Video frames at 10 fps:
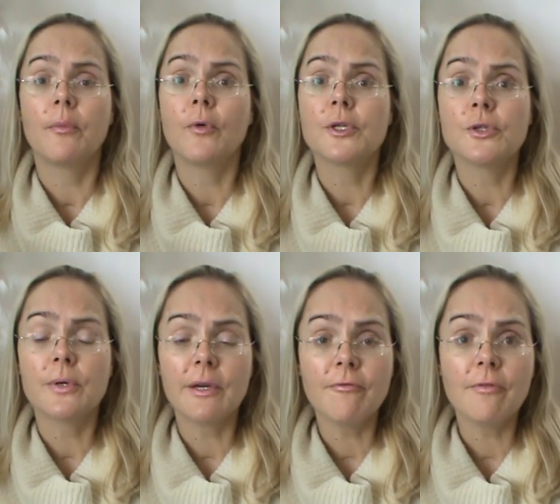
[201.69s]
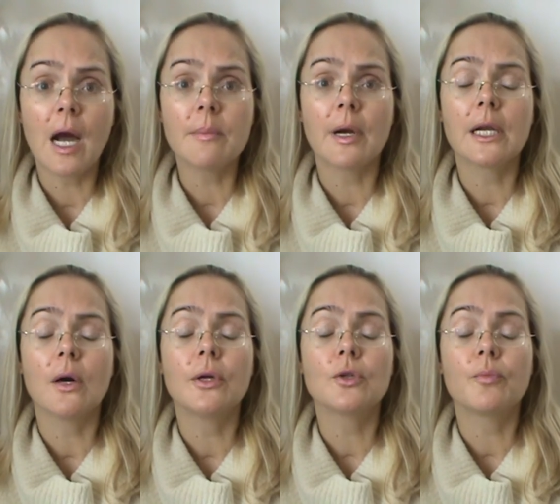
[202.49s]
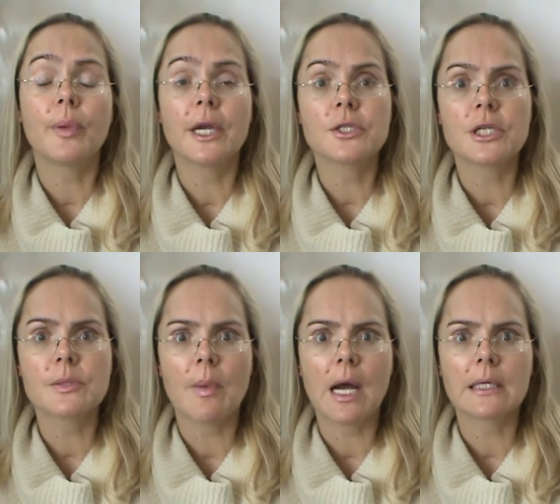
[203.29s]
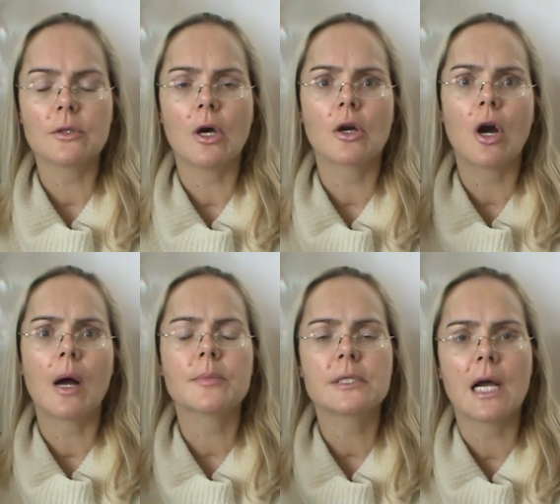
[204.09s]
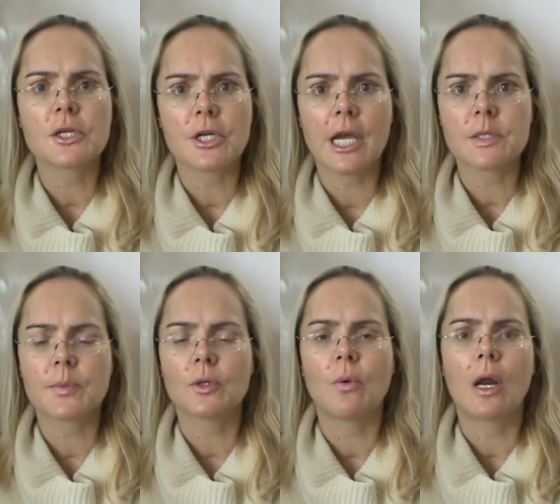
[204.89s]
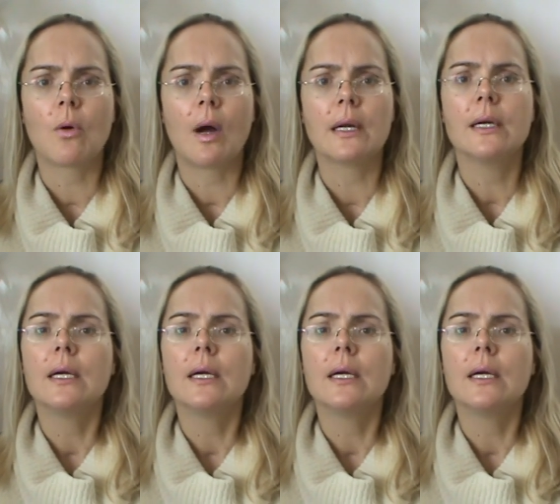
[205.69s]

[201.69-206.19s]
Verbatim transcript: which you can find by going to patientsmagnet.com slash expert 101.